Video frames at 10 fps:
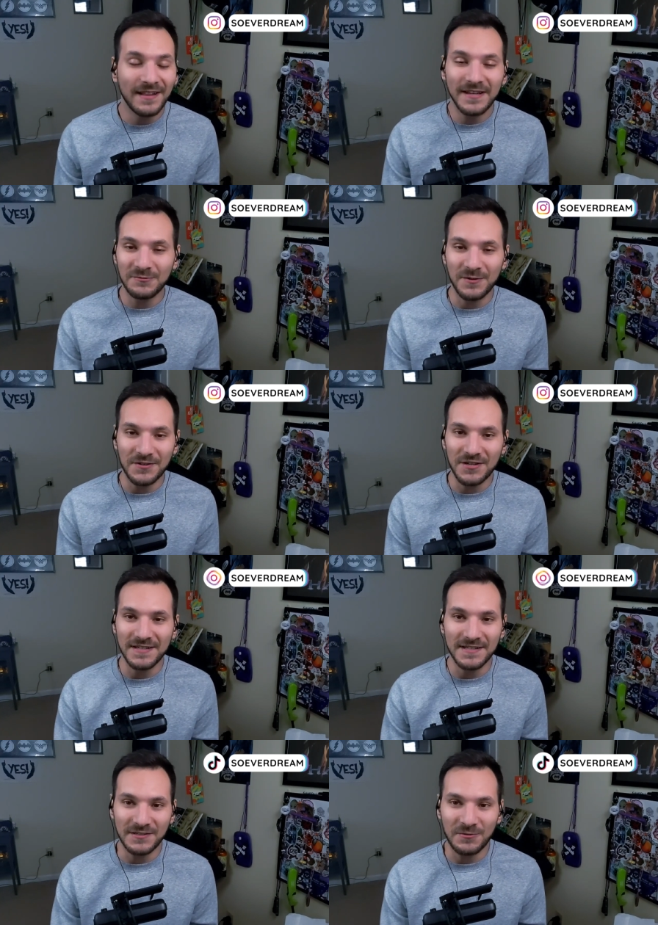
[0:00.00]
like Twitch
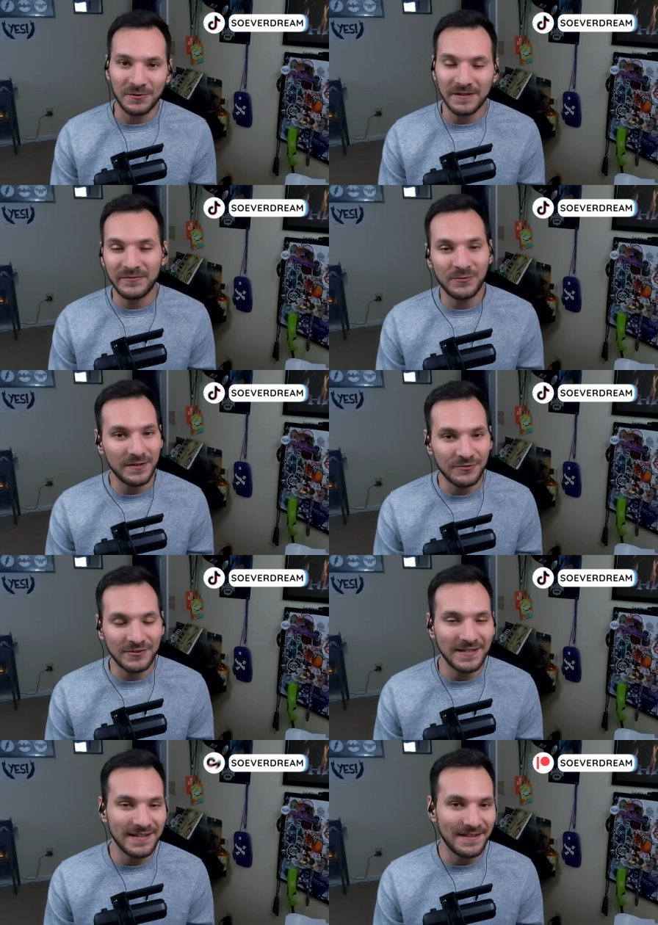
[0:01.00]
and Discord if you're interested